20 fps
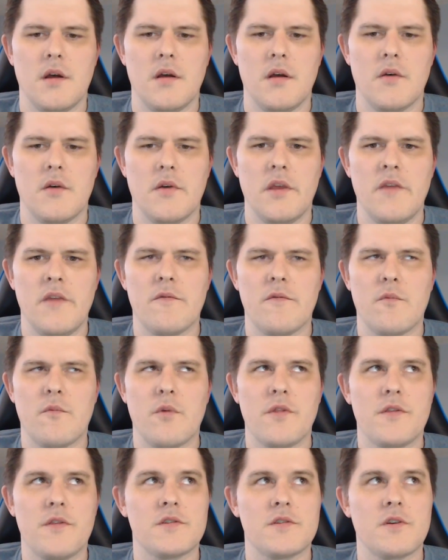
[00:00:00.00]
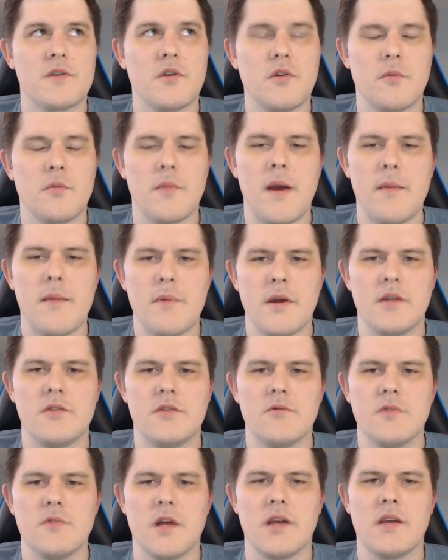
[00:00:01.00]
with the circular map, I
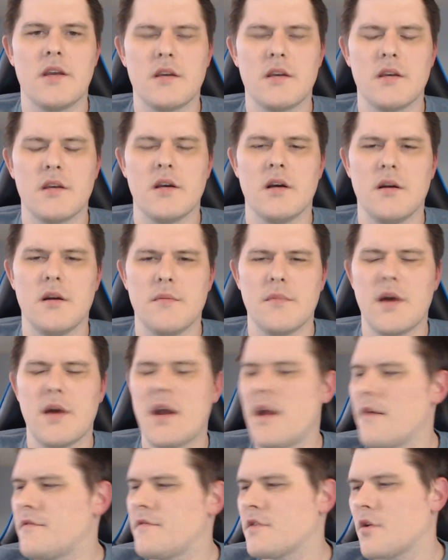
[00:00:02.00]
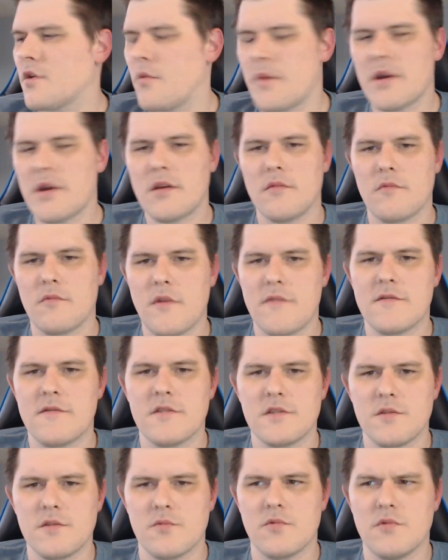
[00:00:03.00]
do like, I have to go back and
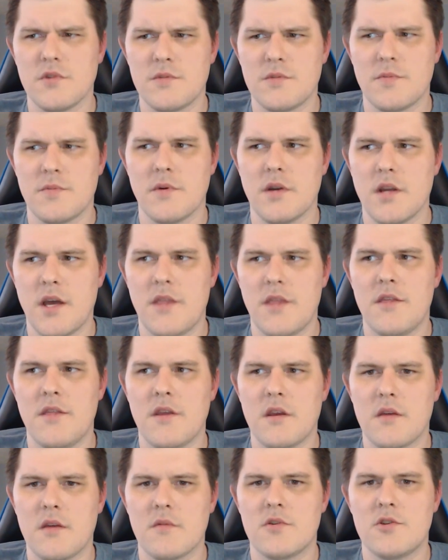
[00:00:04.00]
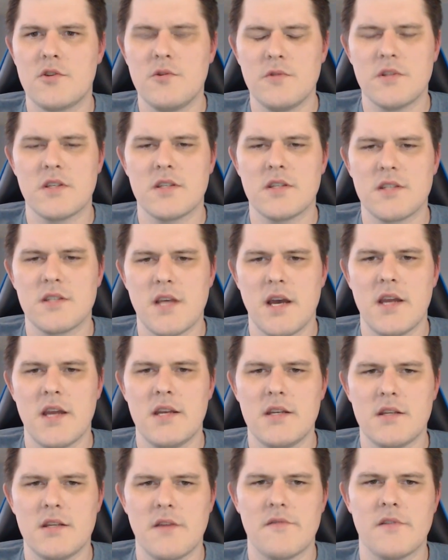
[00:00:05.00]
reference the rules, but I think choosing
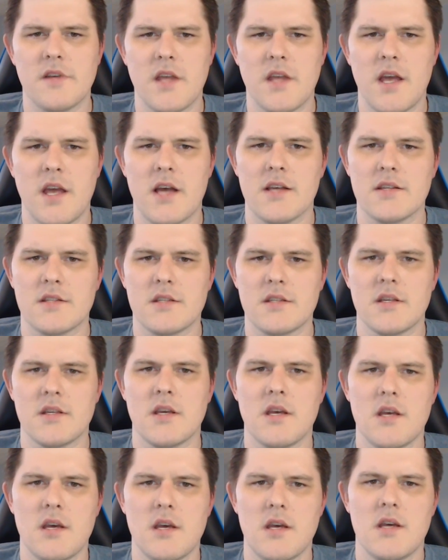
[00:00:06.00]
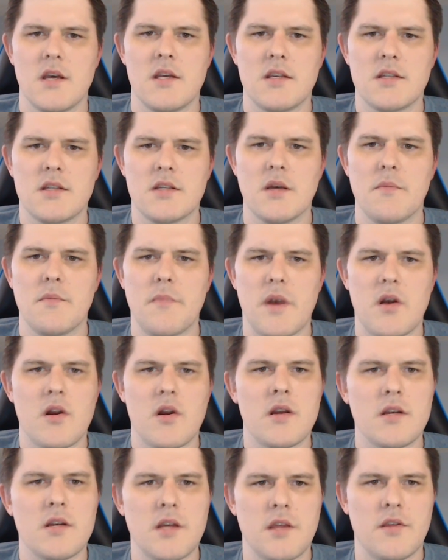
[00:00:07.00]
side definitely has some
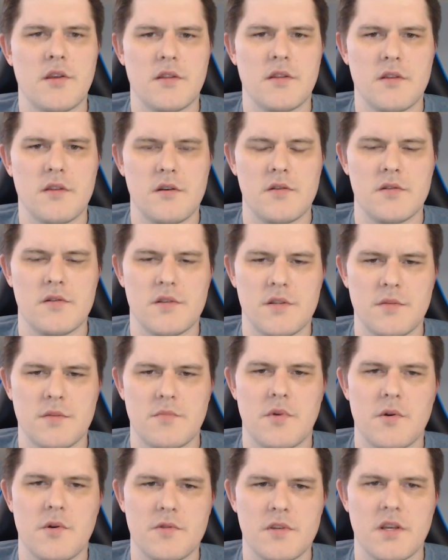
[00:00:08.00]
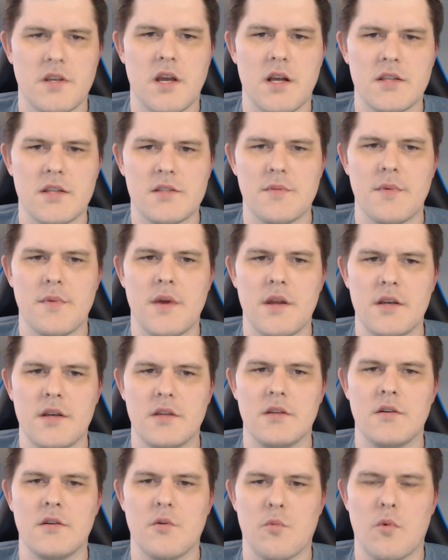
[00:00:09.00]
merit. I think there's some pros and cons,
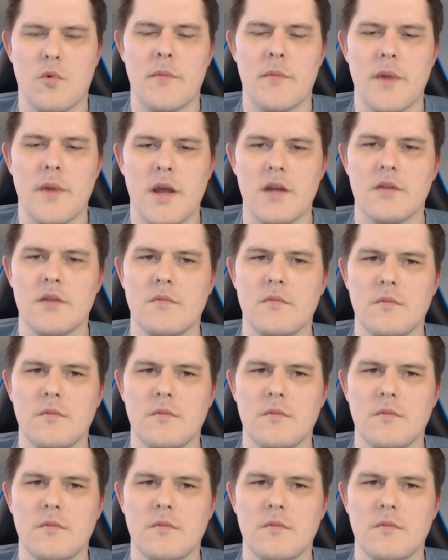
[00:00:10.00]
and your warband